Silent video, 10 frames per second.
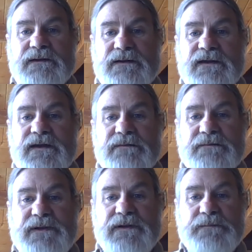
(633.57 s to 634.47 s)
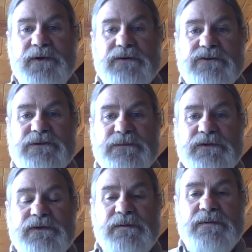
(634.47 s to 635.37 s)
again in partnership with
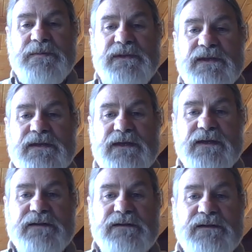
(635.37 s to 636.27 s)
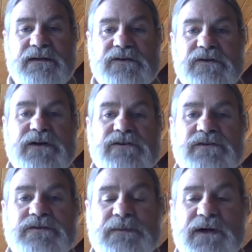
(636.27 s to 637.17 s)
the UWP and Ouray
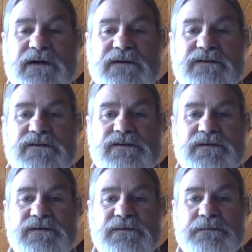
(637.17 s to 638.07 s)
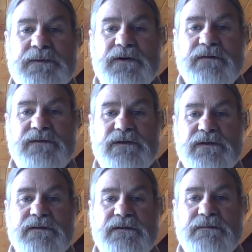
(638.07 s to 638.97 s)
Silver Mines as part of
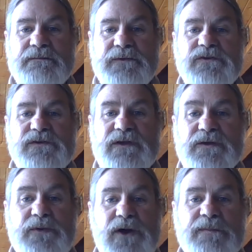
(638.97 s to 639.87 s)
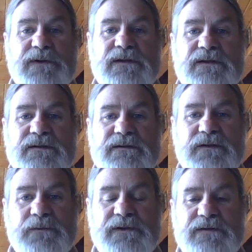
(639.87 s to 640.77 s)
mostly their property and a
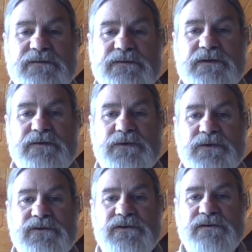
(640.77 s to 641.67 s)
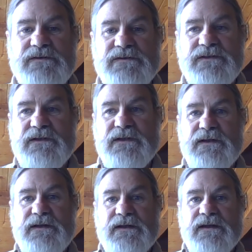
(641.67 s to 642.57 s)
little bit of Forest Service,
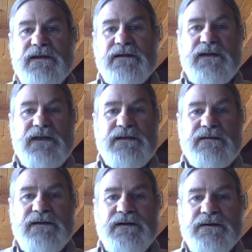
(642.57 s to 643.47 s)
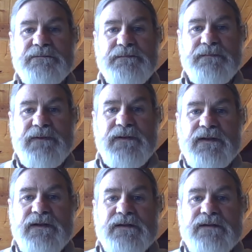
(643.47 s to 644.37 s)
and they
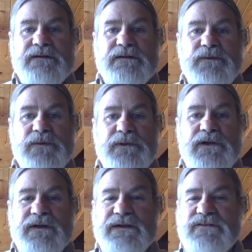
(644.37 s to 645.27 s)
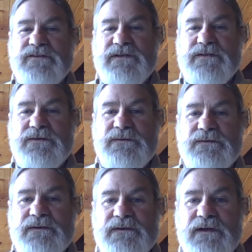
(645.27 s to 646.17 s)
did what we call in
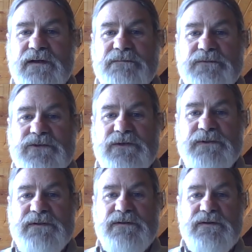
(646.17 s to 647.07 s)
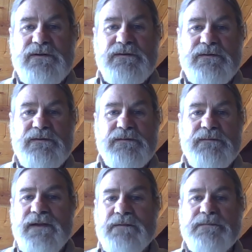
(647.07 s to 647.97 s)
situ treatment.
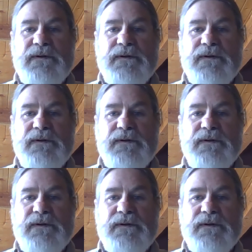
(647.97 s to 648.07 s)
They